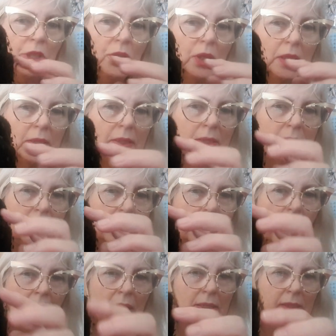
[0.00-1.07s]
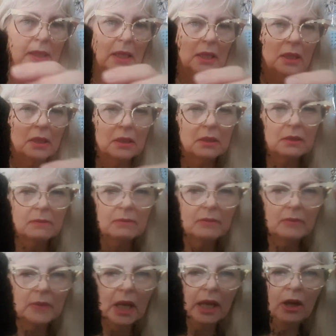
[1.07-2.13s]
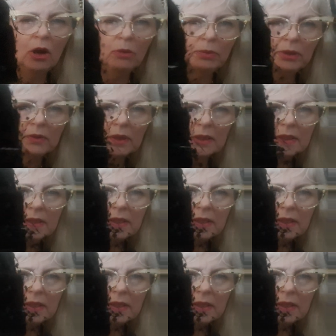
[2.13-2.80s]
you can see has, I hope you can